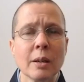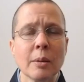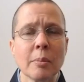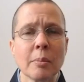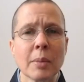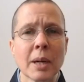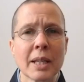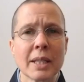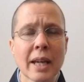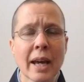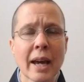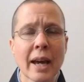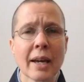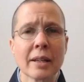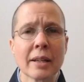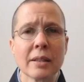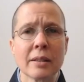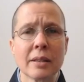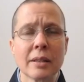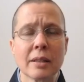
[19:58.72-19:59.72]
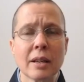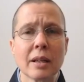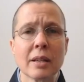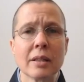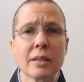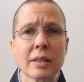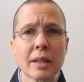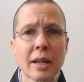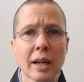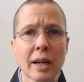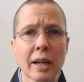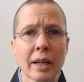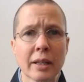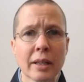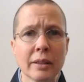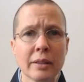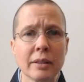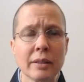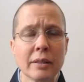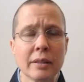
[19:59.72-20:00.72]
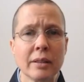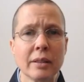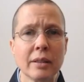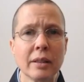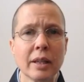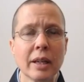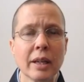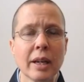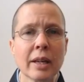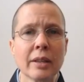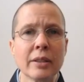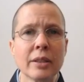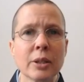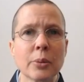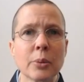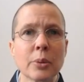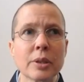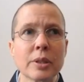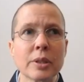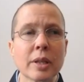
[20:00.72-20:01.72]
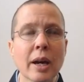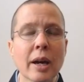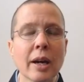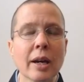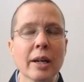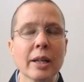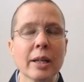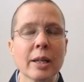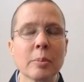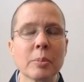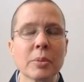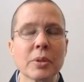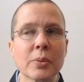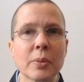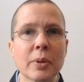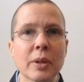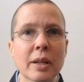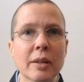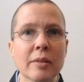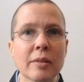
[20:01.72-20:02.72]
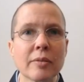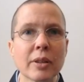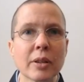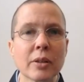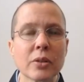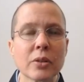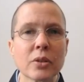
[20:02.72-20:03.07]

My dad died, and there were times when I felt